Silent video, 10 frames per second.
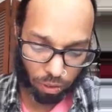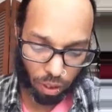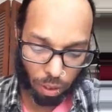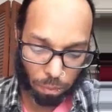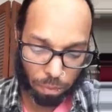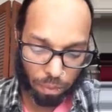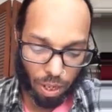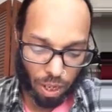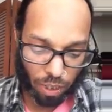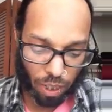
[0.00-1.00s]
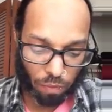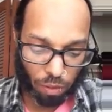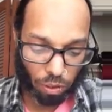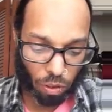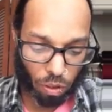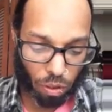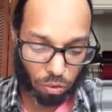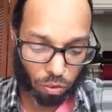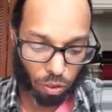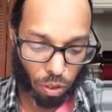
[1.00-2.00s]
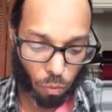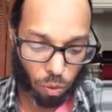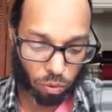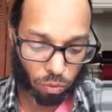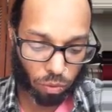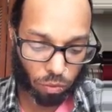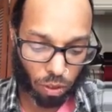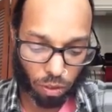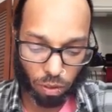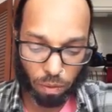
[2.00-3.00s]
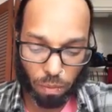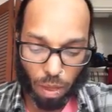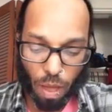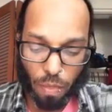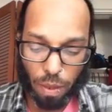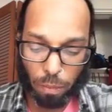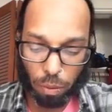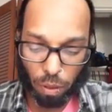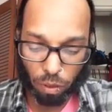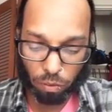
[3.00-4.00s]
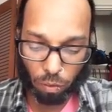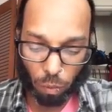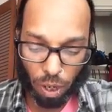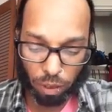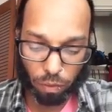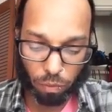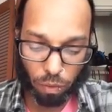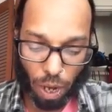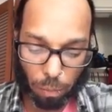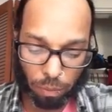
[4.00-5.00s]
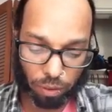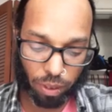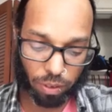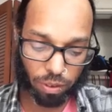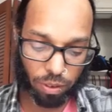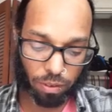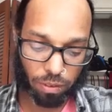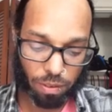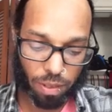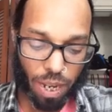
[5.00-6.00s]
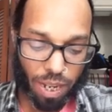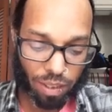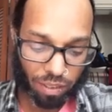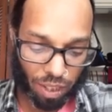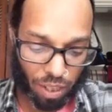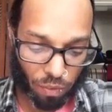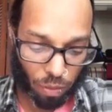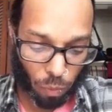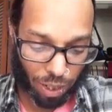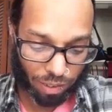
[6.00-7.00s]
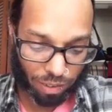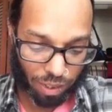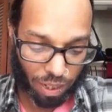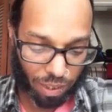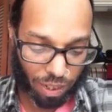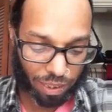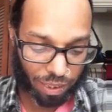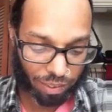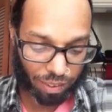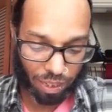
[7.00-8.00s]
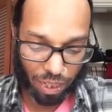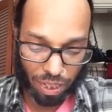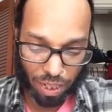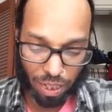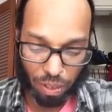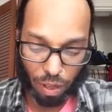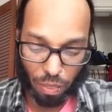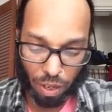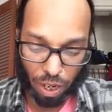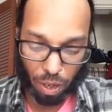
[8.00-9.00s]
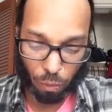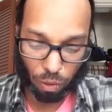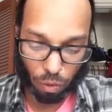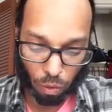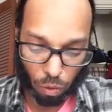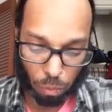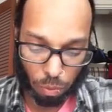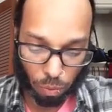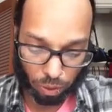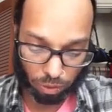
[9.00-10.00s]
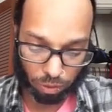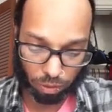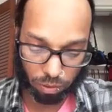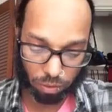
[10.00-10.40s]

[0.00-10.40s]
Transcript: up and gave a long, slow whistle of call, then paused a while in rapt attention, his even white teeth glistening here and there with gold points.